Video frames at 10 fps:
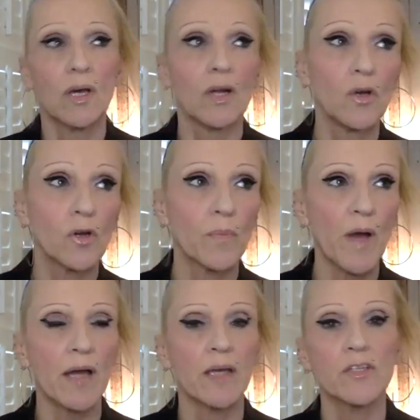look
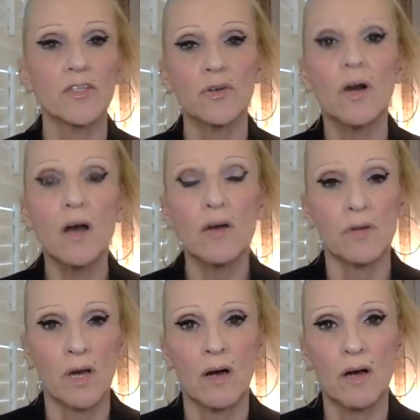back into your own
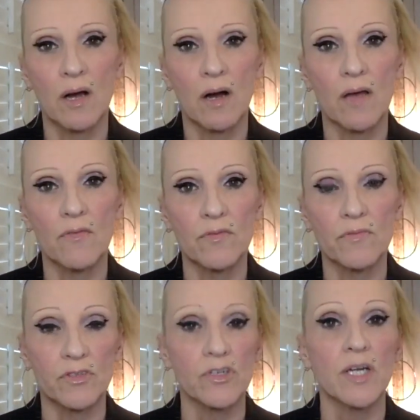archive of
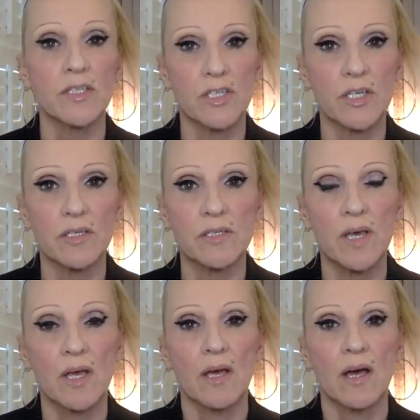strategies
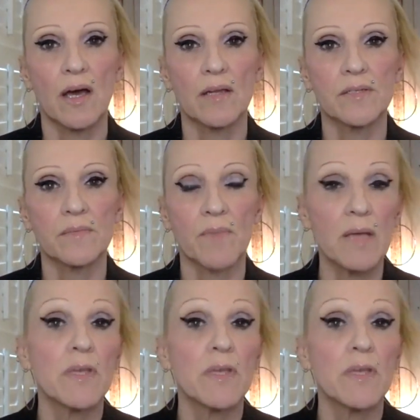and maybe